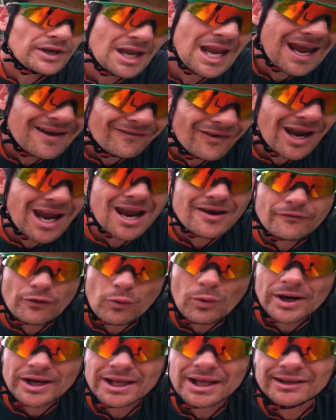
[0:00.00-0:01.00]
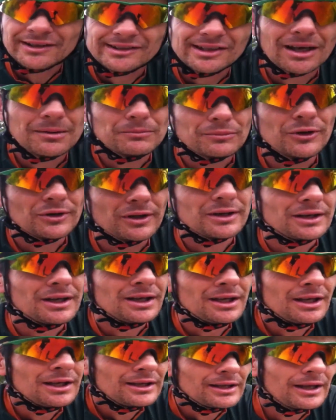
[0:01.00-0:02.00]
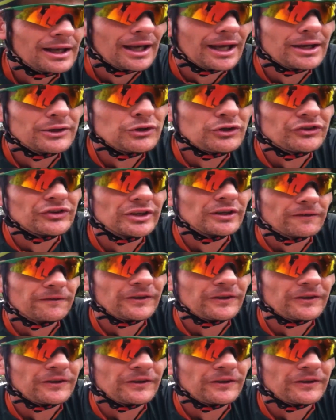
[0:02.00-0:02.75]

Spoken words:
You never, ever want to get sunburned. And using a